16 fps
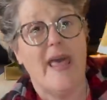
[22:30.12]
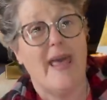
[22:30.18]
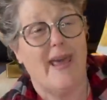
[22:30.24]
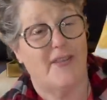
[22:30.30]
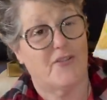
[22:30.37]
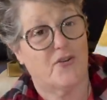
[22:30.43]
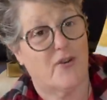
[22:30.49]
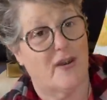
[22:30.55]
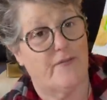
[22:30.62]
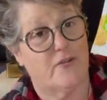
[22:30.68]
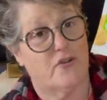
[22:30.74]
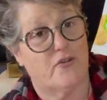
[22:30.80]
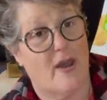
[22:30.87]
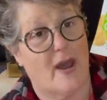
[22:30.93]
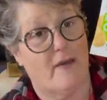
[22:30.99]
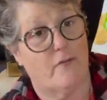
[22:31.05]
And it's great for
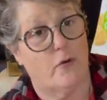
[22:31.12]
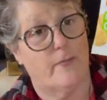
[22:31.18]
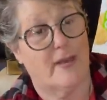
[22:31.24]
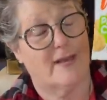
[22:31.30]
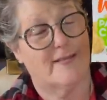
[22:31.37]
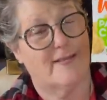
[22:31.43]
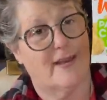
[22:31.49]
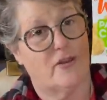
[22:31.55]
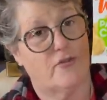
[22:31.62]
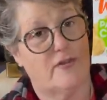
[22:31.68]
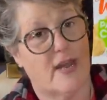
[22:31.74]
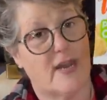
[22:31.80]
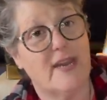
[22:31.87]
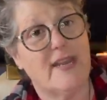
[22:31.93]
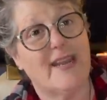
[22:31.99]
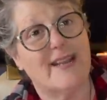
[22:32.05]
travel because they do
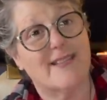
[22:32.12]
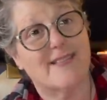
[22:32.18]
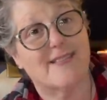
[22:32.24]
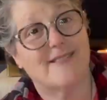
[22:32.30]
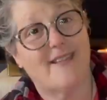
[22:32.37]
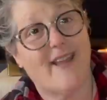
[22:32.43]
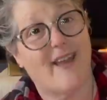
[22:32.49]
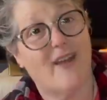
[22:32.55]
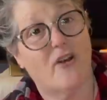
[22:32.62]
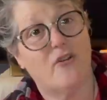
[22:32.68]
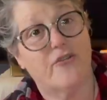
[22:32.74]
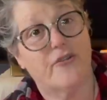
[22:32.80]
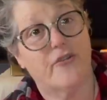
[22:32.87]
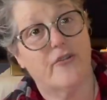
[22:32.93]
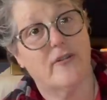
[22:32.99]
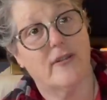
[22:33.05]
tend to get stale.
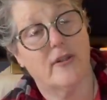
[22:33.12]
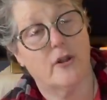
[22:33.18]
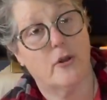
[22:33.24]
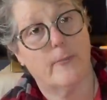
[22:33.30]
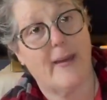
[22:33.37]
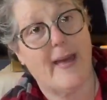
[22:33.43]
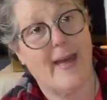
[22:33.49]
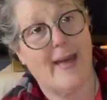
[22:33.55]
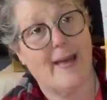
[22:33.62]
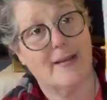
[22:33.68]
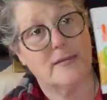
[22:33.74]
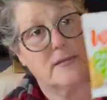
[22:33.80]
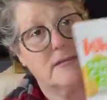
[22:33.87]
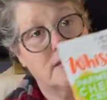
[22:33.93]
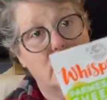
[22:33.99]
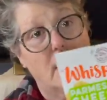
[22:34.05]
So the littler
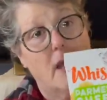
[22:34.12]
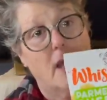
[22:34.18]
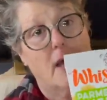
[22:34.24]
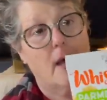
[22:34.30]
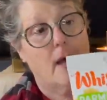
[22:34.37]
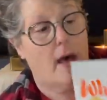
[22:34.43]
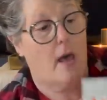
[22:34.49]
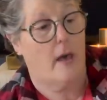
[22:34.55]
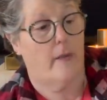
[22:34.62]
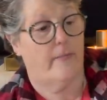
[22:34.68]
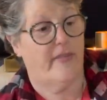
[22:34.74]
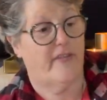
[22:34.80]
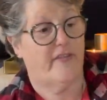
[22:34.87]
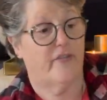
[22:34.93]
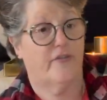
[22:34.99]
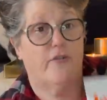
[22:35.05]
bags um,
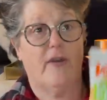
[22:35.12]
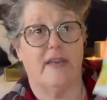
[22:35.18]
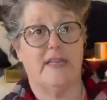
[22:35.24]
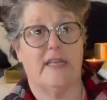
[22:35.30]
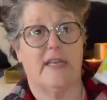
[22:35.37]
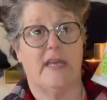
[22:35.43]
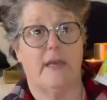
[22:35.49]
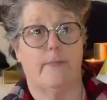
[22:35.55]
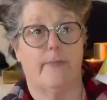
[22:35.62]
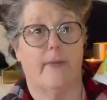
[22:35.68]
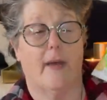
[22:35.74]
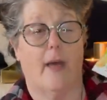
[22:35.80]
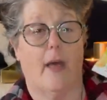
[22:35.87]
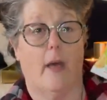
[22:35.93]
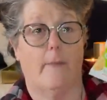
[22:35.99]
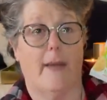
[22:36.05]
this is great to keep
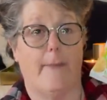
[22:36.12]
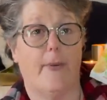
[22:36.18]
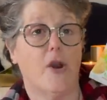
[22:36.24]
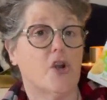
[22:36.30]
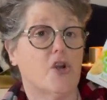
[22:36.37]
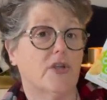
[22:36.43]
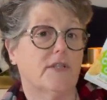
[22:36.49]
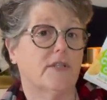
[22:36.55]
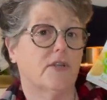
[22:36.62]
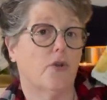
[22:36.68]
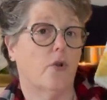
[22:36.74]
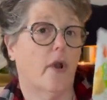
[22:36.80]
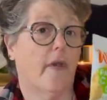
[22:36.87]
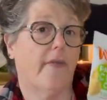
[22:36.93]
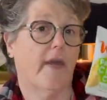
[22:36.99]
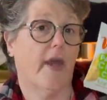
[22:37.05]
on my purse
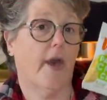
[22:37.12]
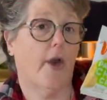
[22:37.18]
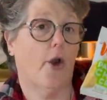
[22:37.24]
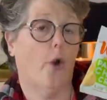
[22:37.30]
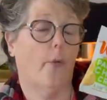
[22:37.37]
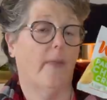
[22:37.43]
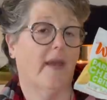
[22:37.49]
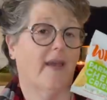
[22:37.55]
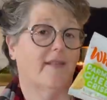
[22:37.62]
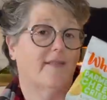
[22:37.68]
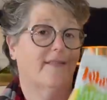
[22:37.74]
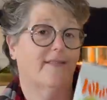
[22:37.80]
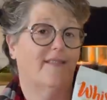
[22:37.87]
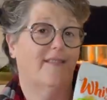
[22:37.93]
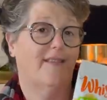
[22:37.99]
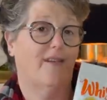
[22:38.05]
or on the go because
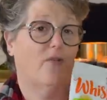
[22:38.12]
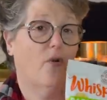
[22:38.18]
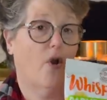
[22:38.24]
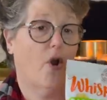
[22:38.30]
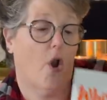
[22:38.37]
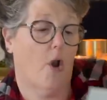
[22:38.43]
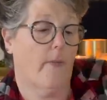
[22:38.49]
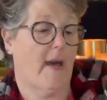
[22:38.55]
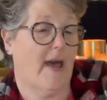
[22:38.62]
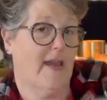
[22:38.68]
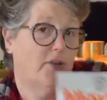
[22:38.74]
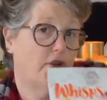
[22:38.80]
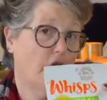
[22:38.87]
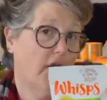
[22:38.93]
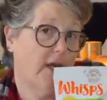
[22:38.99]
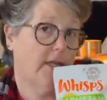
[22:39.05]
it's zero
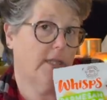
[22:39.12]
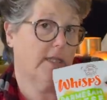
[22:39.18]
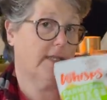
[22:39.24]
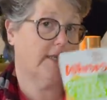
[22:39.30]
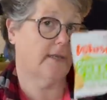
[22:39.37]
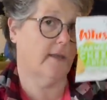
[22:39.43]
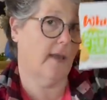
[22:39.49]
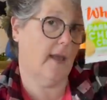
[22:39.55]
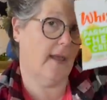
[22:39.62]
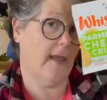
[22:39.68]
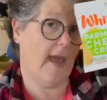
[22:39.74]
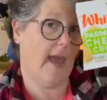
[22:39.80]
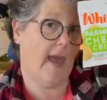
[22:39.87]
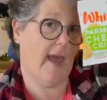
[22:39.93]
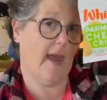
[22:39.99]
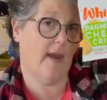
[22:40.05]
carbohydrates.
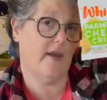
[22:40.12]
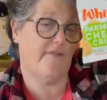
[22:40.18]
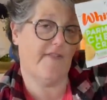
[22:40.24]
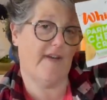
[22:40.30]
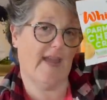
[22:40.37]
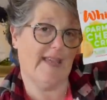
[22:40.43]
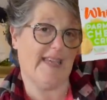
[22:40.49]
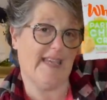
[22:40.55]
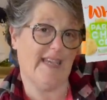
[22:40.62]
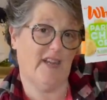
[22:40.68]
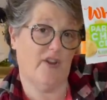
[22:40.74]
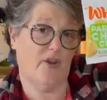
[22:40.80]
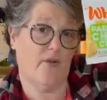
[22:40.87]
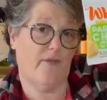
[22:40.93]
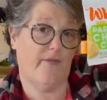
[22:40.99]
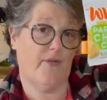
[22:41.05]
And to find
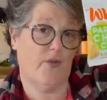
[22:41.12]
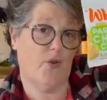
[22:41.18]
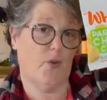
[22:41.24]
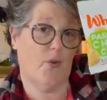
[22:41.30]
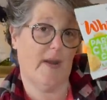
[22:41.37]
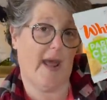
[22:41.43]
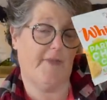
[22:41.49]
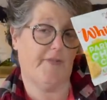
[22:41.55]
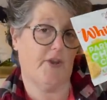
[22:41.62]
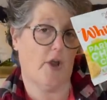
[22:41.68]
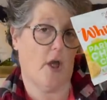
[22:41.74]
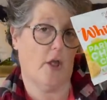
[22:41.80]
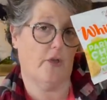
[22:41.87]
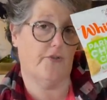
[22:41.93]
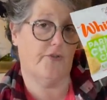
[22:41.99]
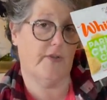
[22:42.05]
keto food at the
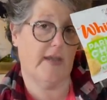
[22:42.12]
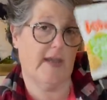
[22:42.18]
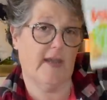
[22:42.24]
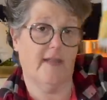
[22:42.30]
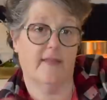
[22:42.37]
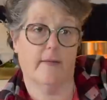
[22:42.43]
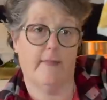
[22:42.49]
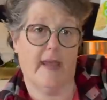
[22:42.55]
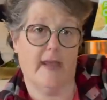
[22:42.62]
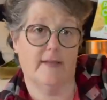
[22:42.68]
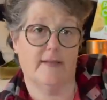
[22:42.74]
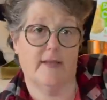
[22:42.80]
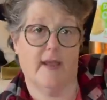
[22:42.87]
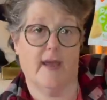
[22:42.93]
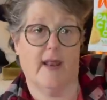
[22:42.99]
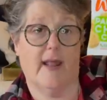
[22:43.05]
Dollar Tree is
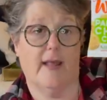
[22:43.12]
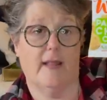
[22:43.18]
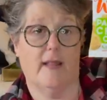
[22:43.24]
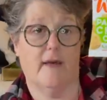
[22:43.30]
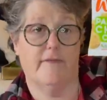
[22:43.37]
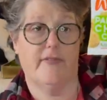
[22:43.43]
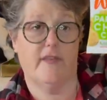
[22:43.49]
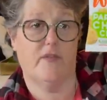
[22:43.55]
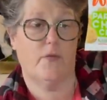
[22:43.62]
amazing, and I love these